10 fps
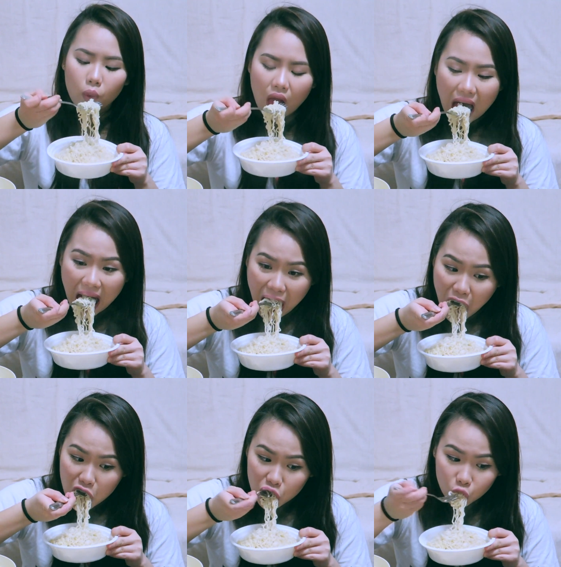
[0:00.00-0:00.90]

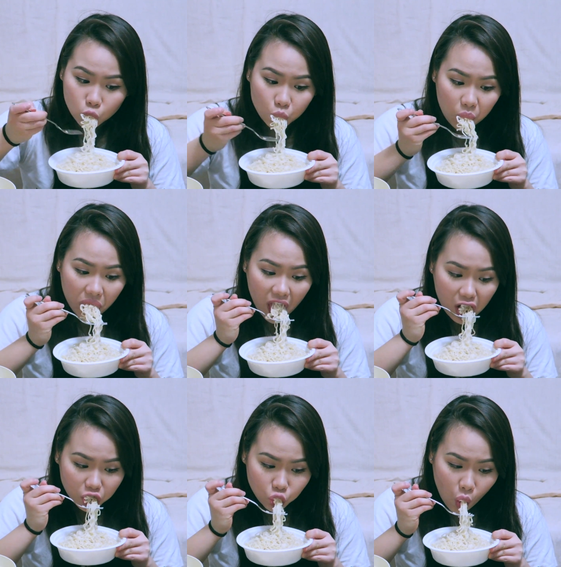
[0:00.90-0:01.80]
No one is speaking in this clip.